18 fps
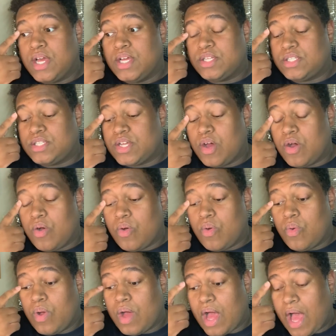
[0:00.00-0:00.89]

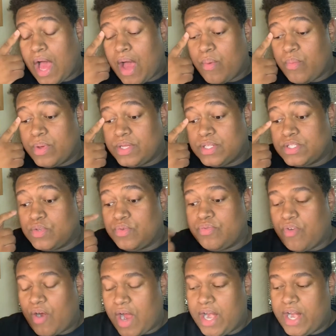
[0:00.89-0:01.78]
So I went to
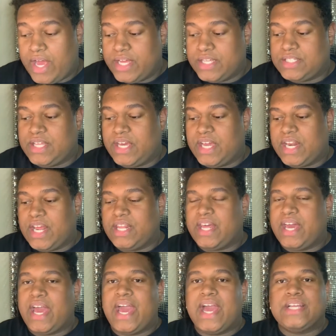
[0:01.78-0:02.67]
Fridays thinking that
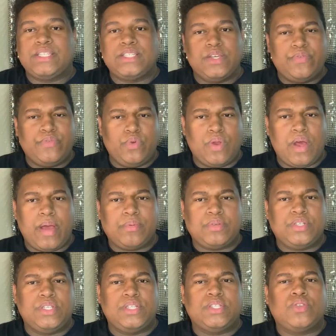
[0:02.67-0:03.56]
they had seafood
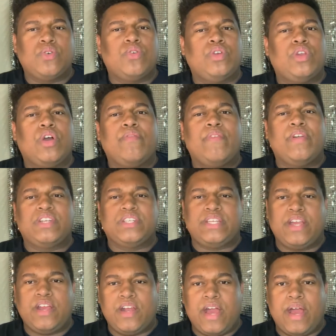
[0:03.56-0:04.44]
options or, you know,
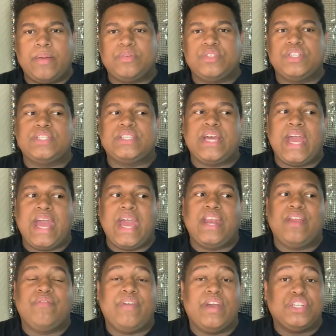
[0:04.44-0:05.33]
vegetarian options. They had
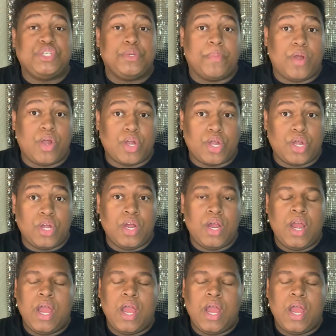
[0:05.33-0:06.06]
a veggie burger.